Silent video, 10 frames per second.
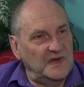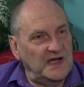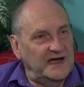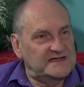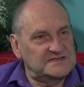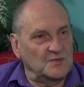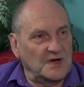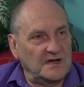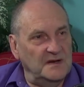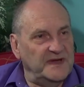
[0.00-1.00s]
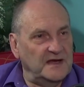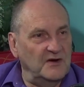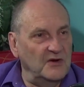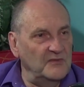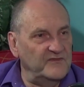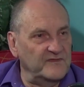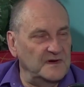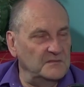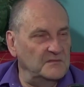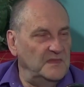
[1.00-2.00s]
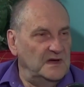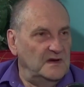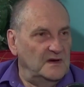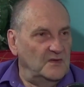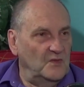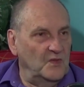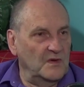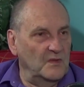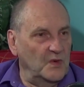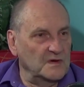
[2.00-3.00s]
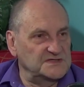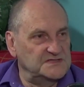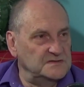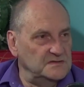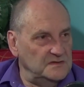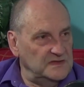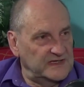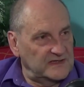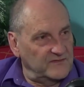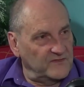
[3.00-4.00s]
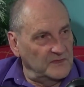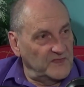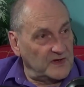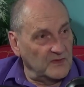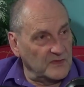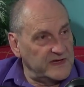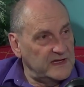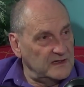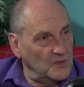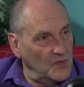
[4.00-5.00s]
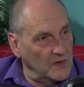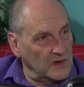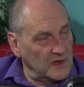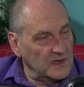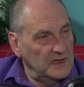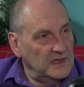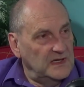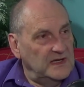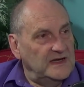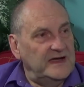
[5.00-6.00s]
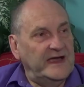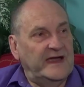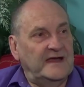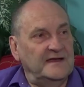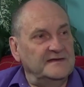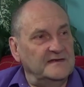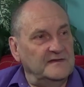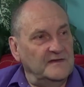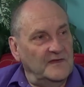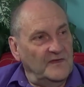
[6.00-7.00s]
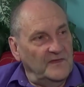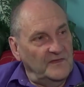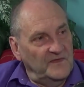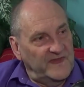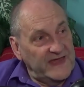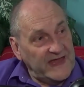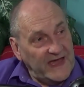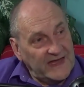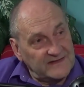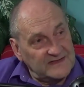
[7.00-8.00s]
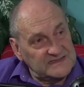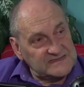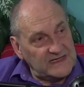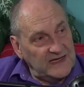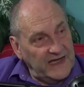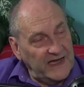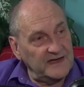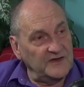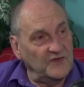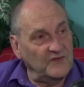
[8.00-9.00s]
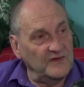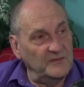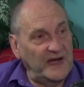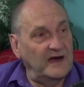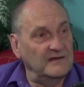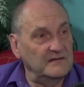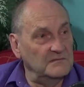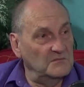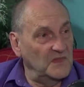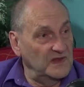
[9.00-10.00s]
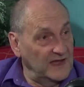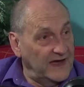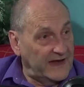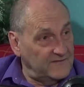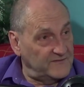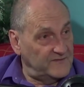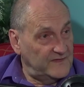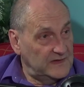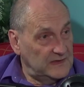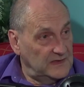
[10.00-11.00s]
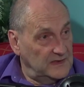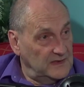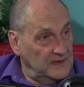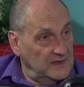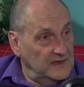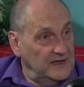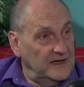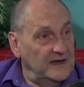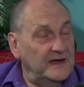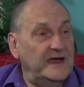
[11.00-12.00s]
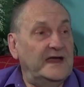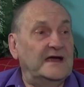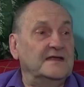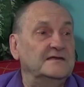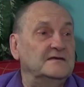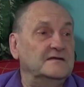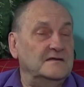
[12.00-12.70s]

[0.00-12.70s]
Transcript: guys that were coming home from World War II and from the Korean War, and they had this attitude about life. Okay. And